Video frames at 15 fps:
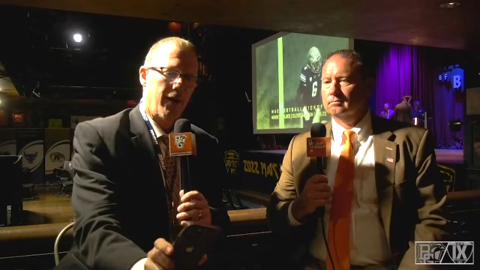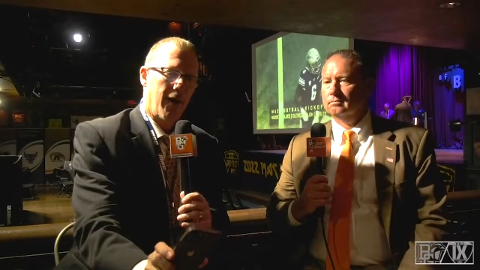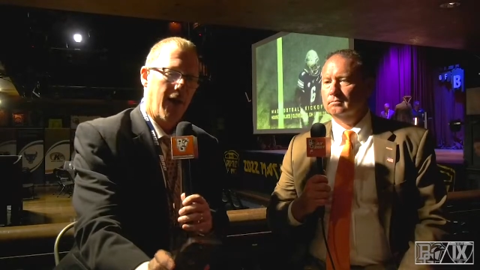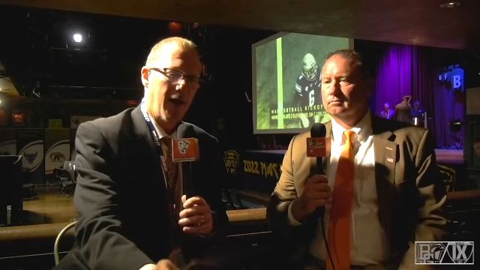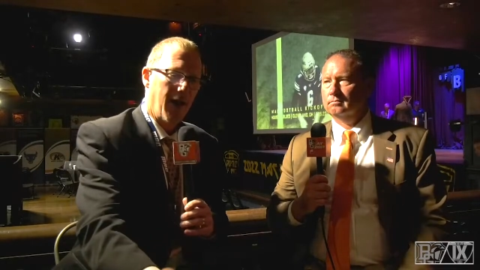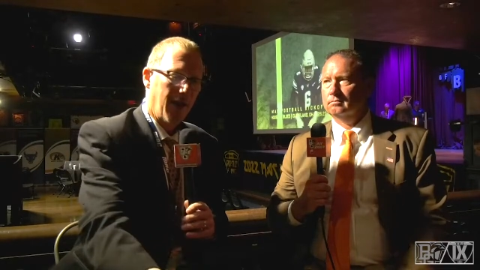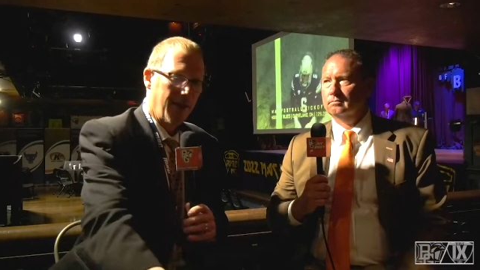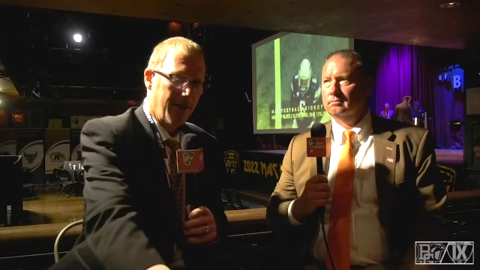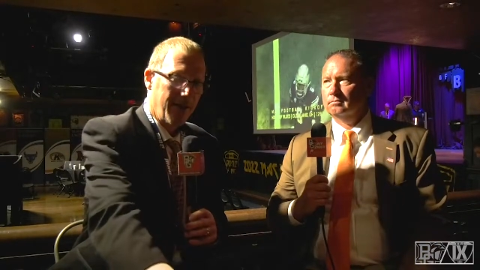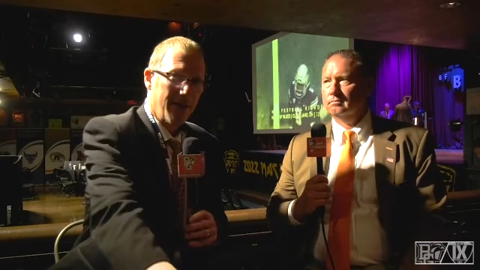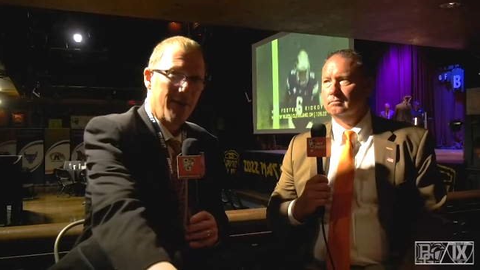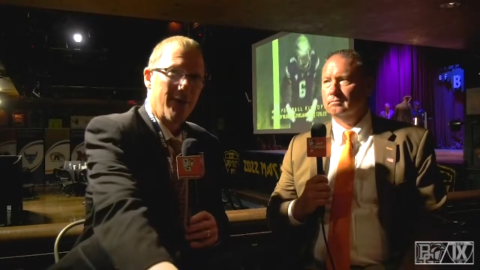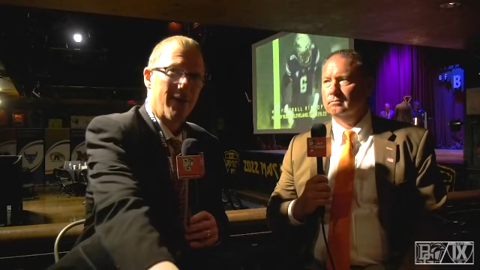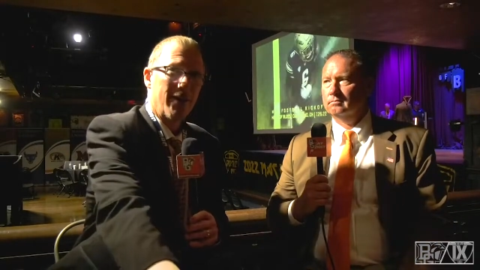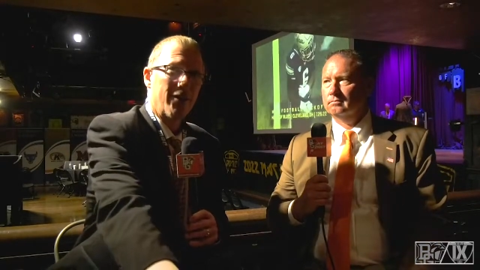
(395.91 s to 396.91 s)
Speaker 1: ah
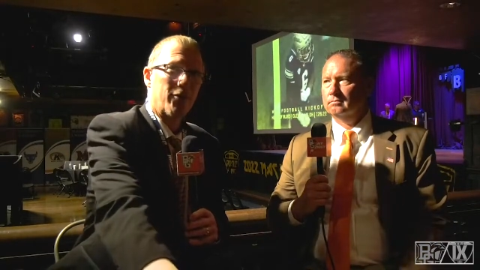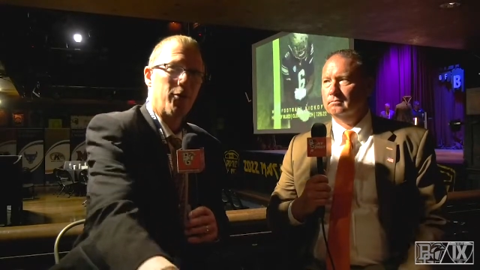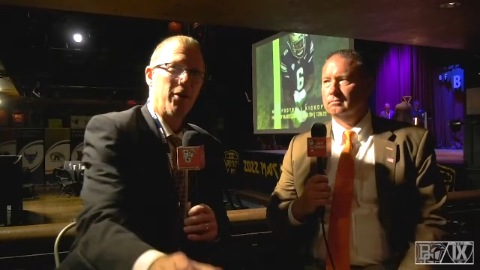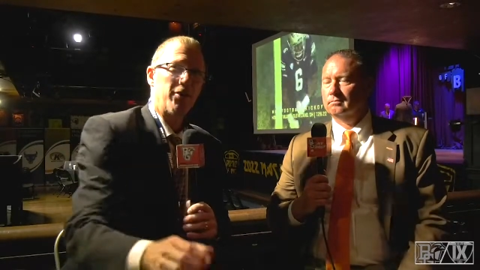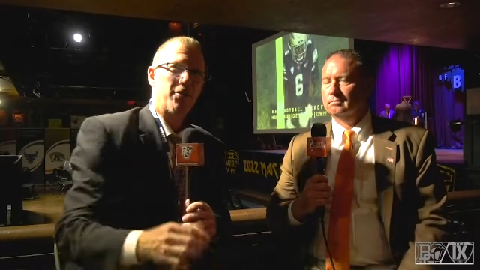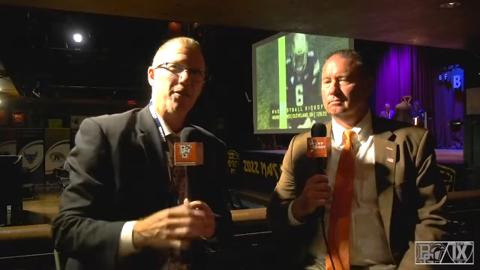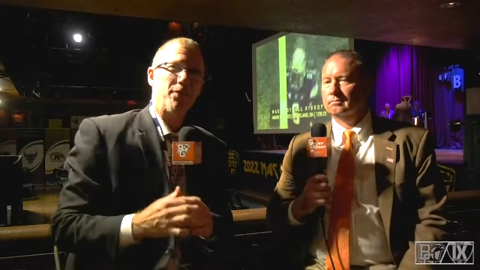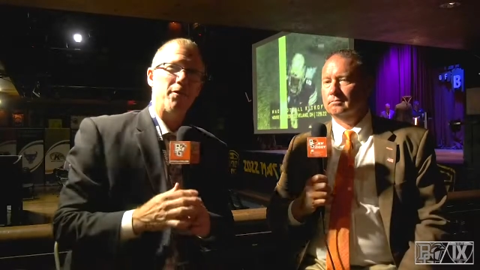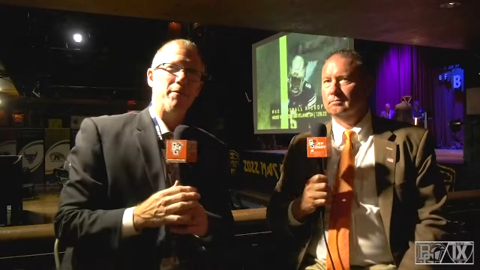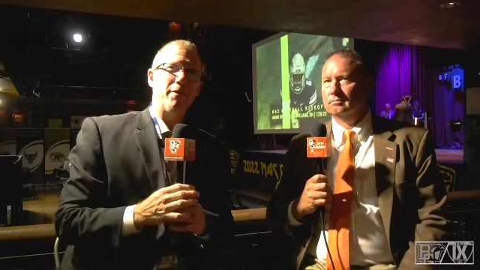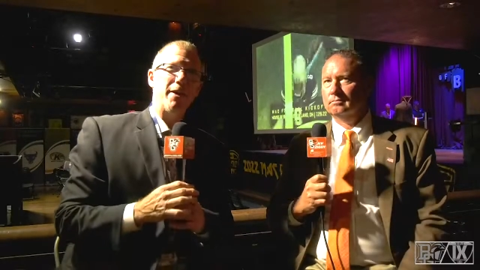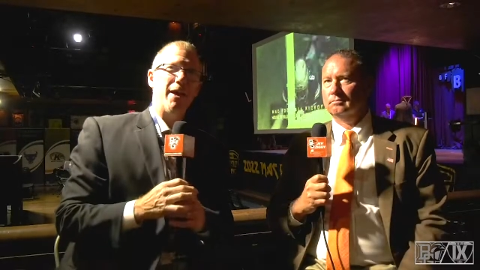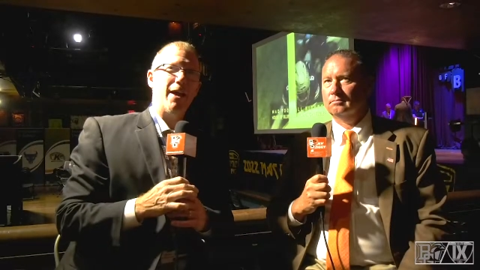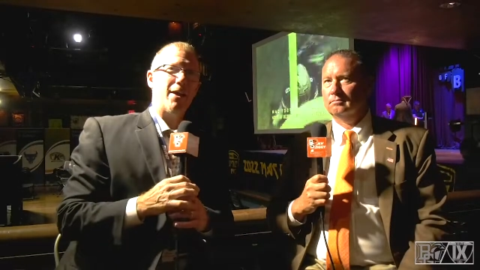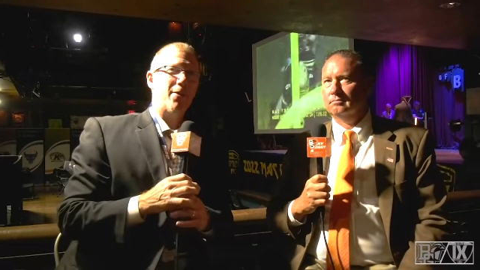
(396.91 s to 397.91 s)
Got a question from the
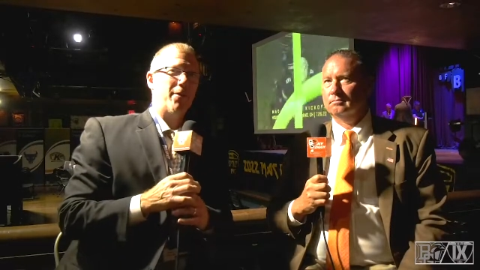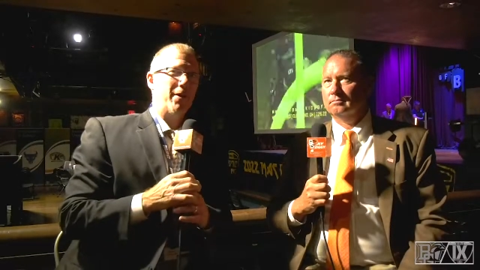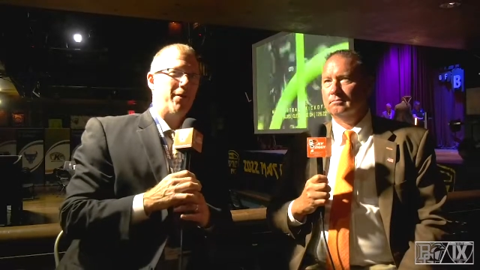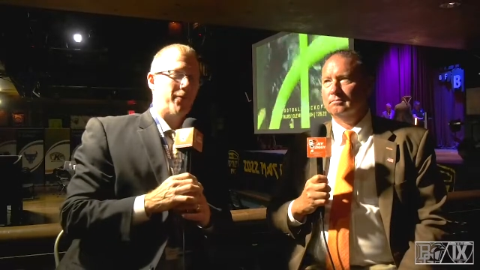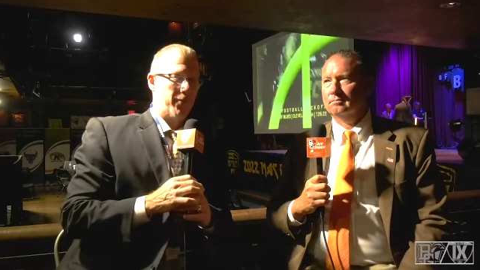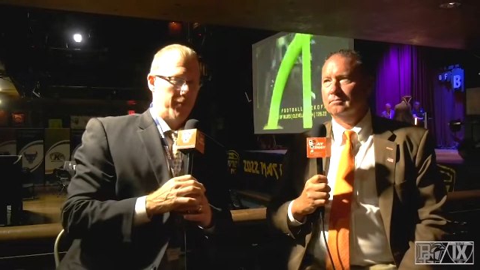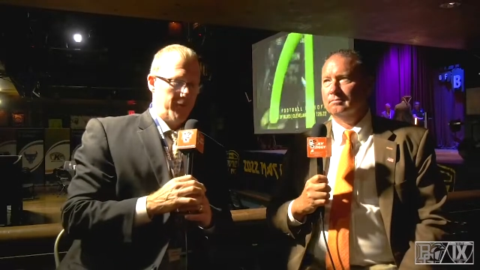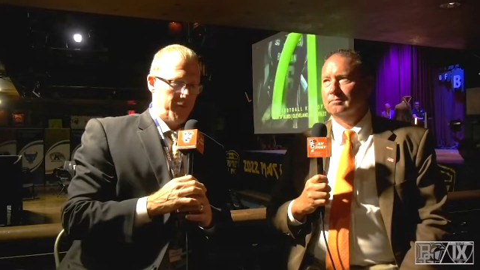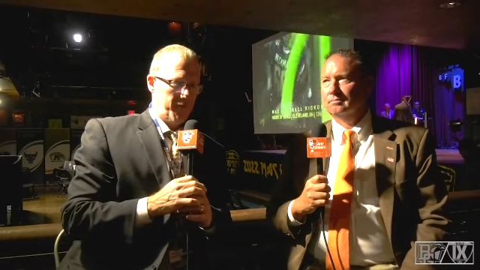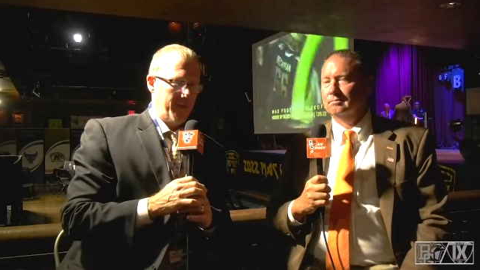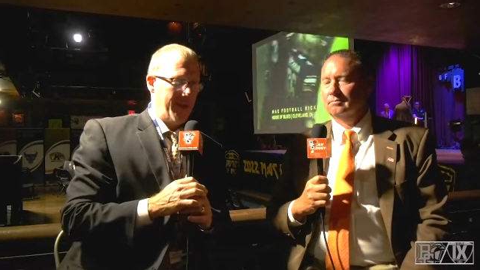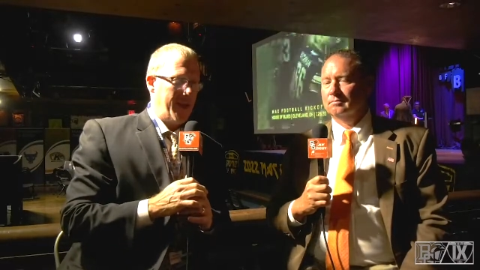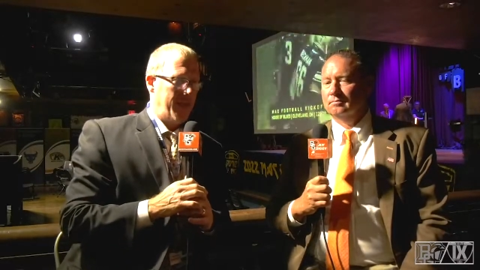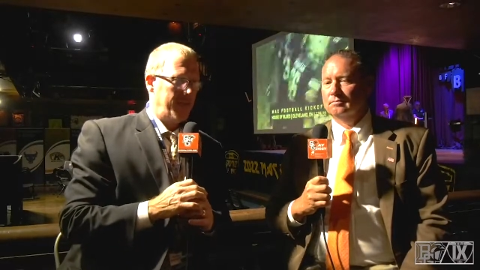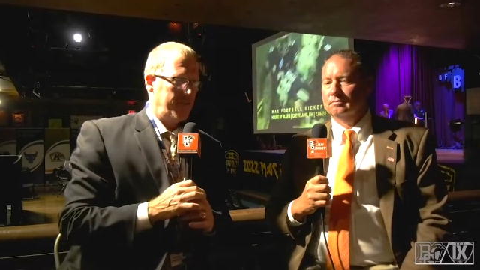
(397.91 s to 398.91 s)
gallery, from the
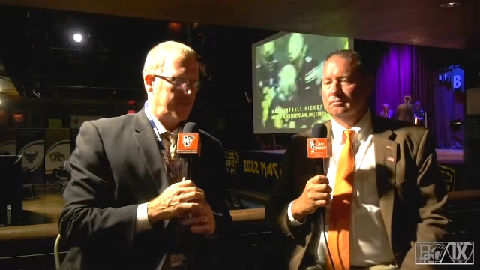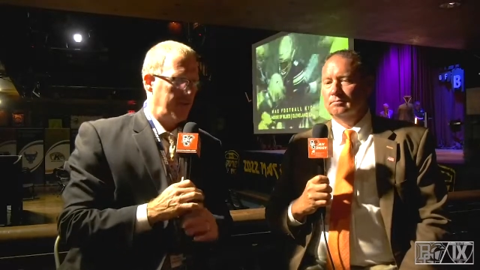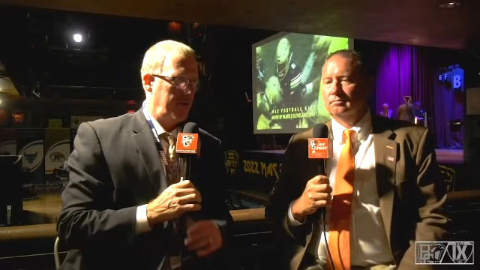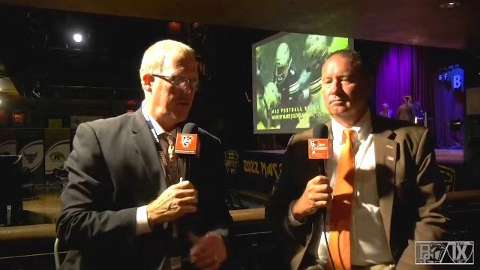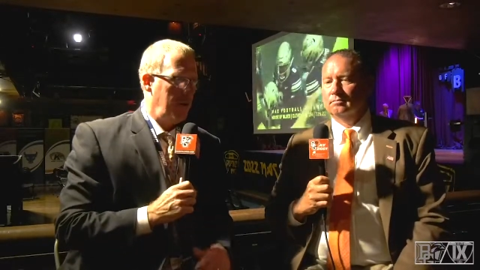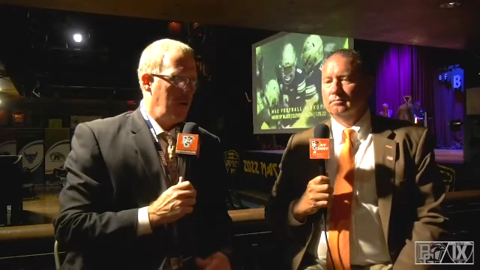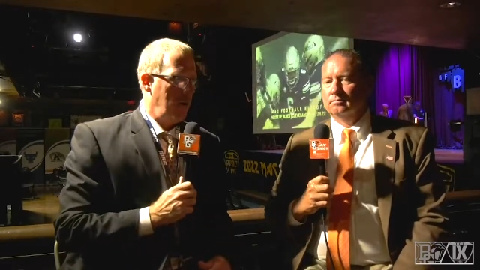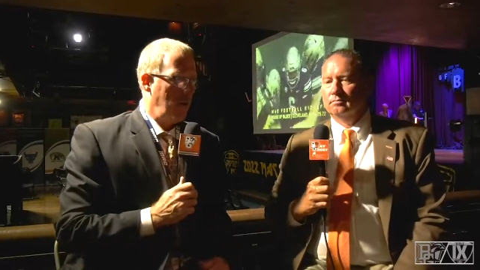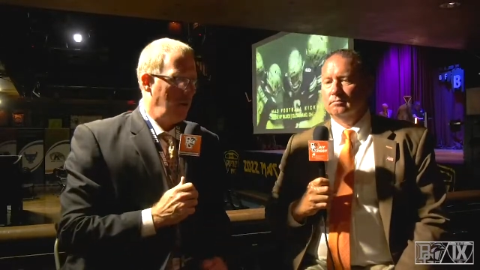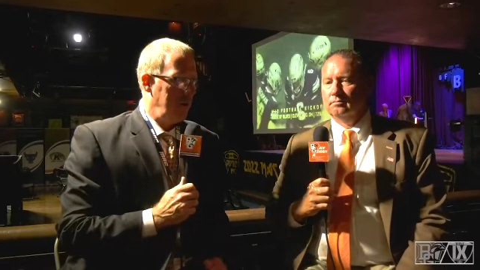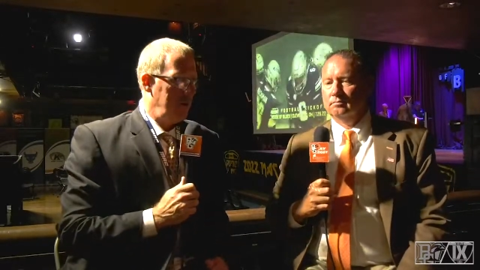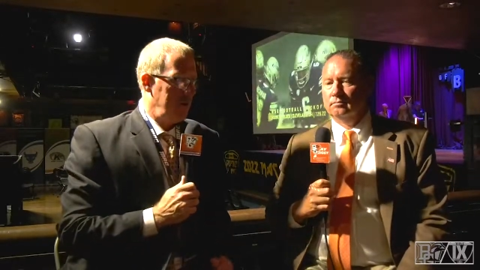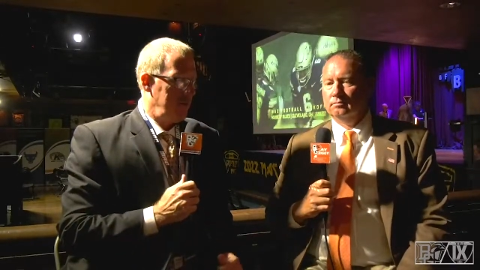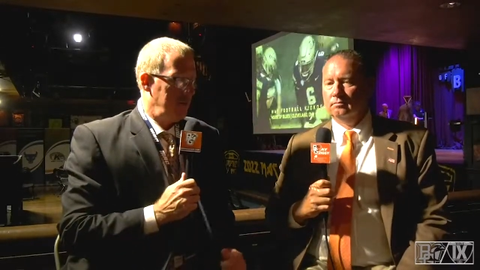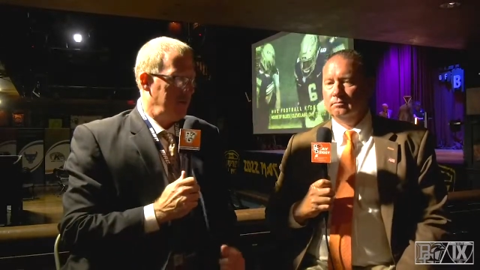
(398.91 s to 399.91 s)
fans. Uh, what